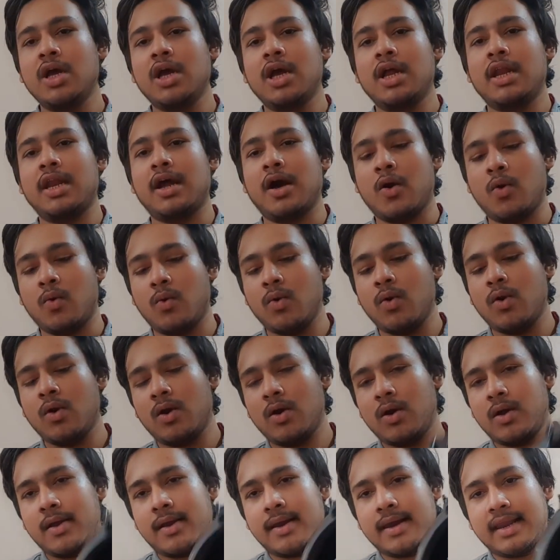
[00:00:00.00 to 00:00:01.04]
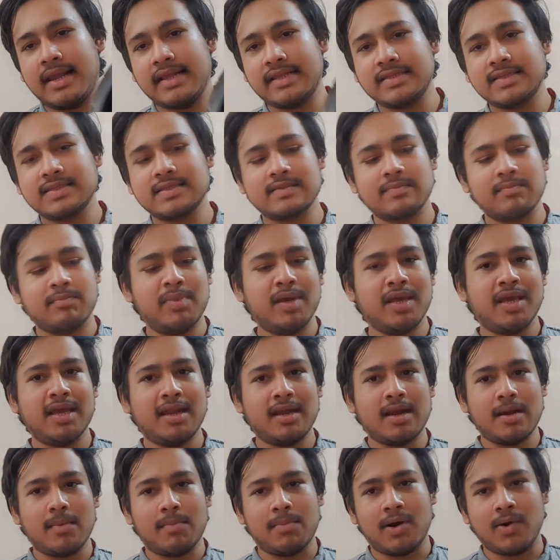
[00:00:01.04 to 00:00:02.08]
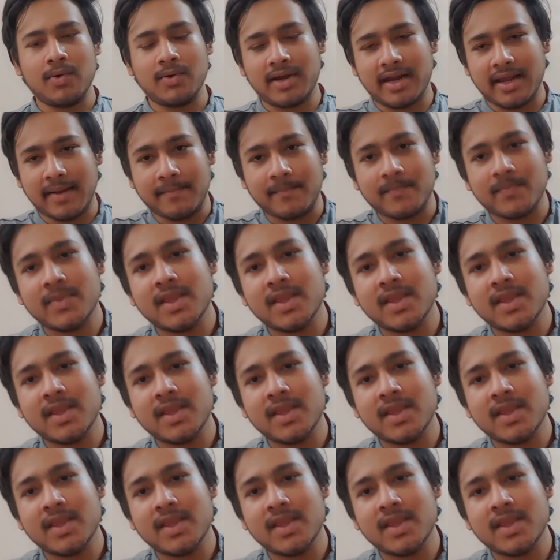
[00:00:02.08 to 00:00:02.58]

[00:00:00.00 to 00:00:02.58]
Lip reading: Now let's begin mounting.